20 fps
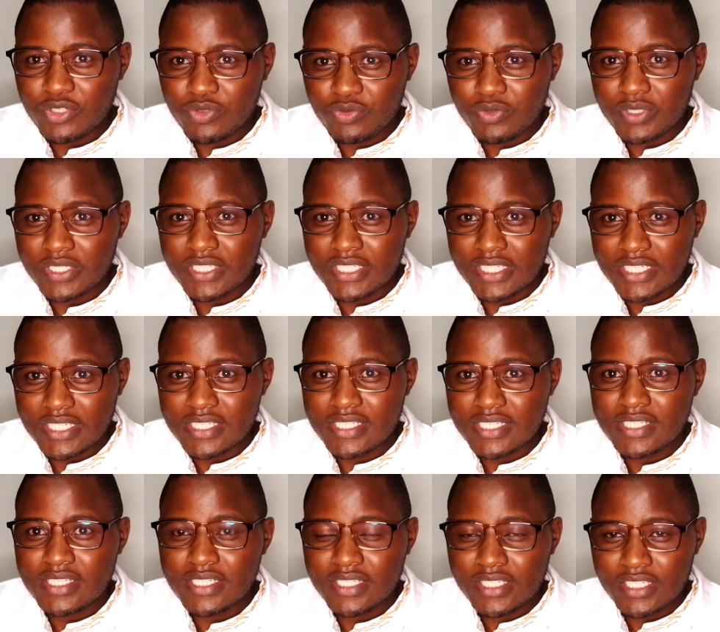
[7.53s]
to it
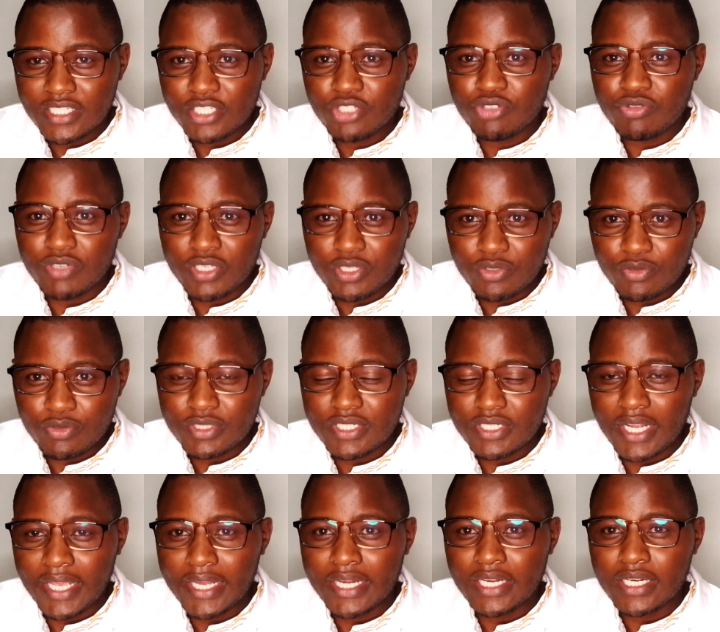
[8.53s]
as
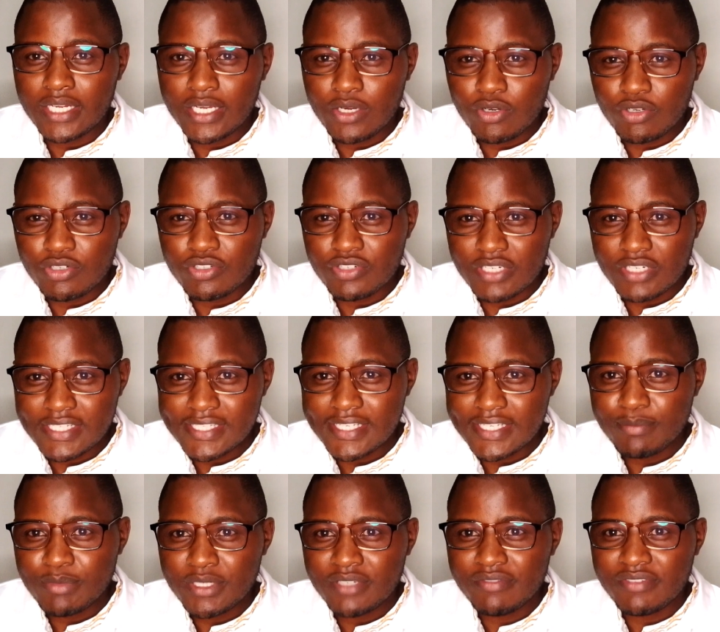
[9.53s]
intrauterine
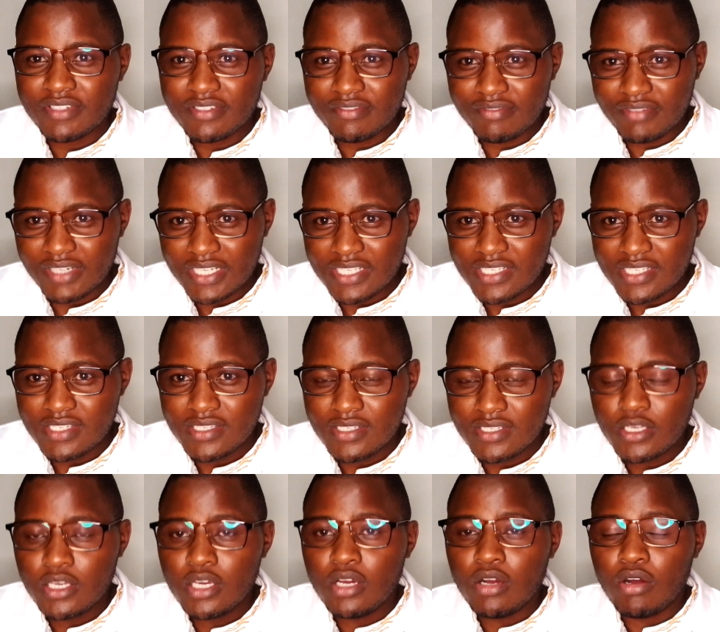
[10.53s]
contraceptive device,
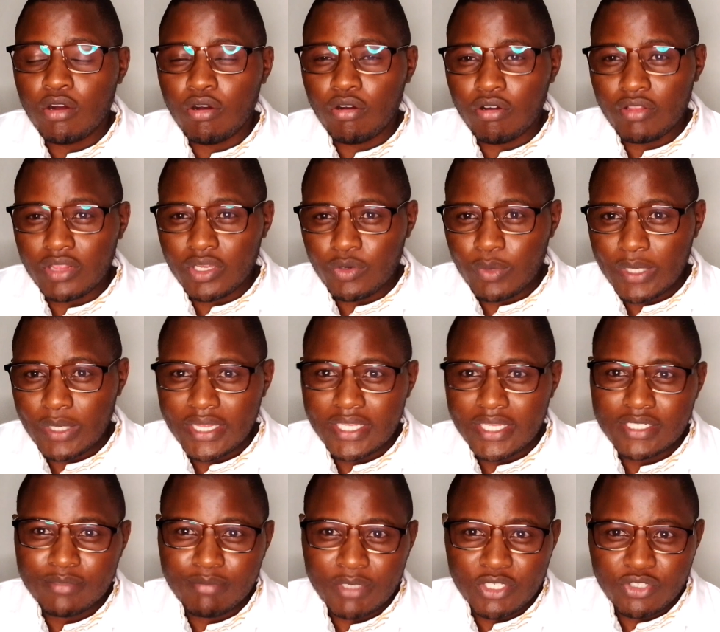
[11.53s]
or the one
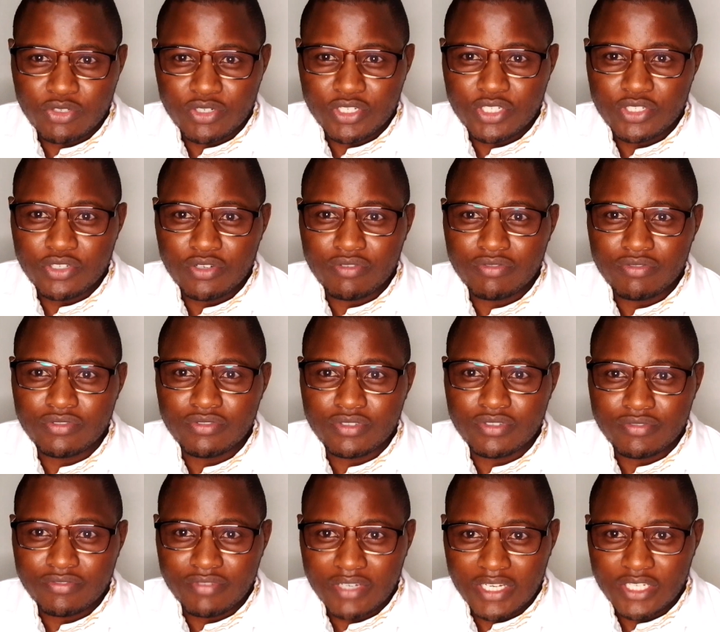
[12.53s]
that majority of you
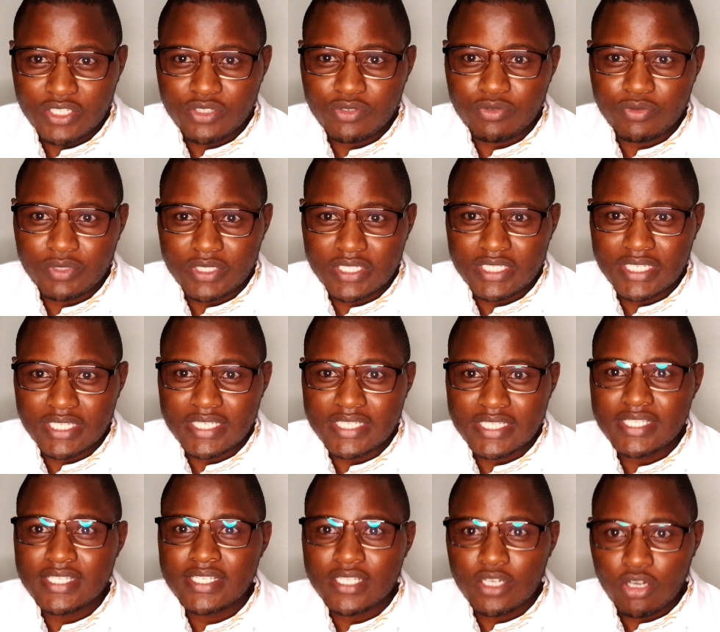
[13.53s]
refer to it
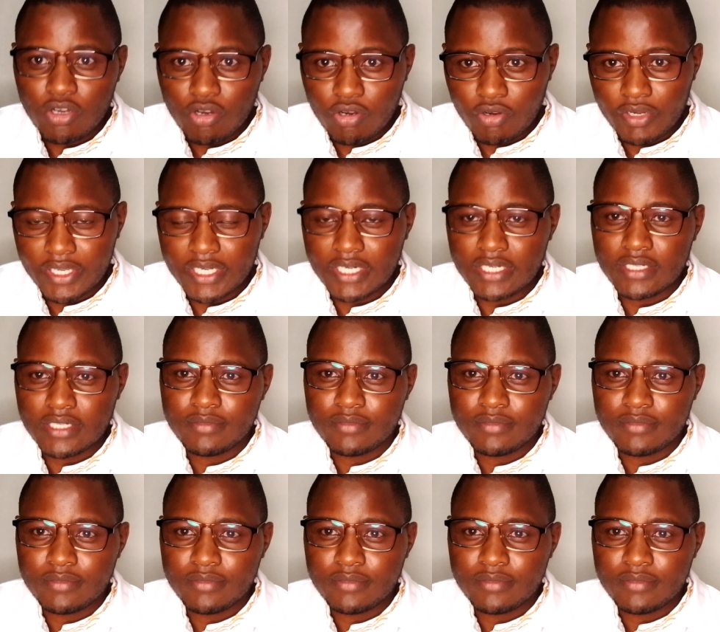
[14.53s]
as COIL.